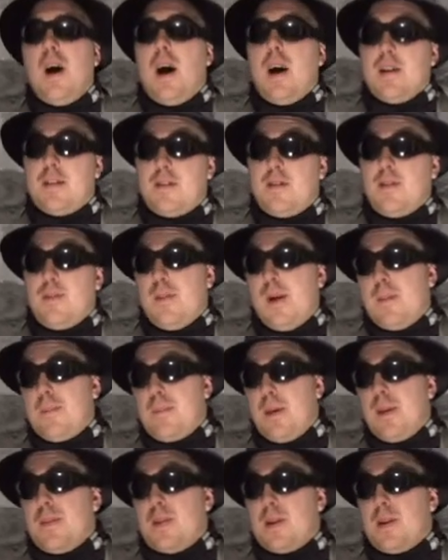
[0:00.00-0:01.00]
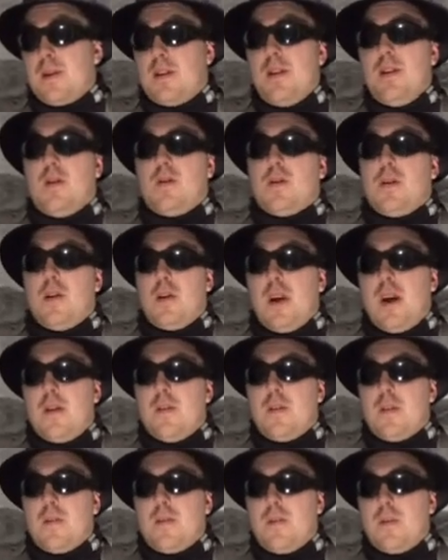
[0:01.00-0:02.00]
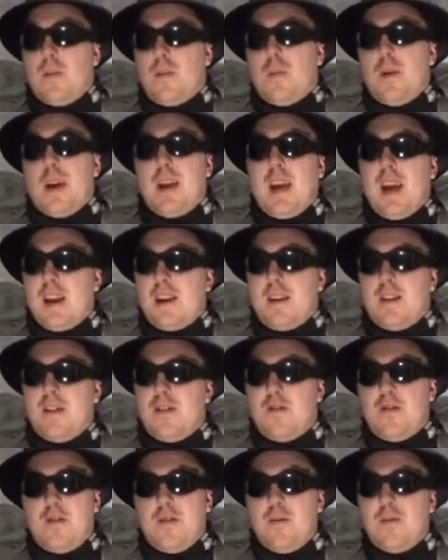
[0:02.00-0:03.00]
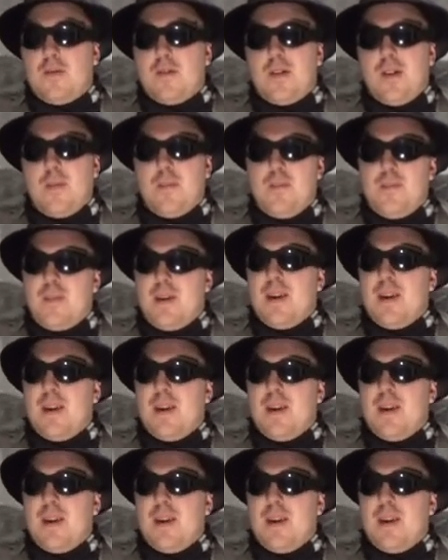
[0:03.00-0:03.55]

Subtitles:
I still might be able to, you know, go down there for a weekend and shoot something,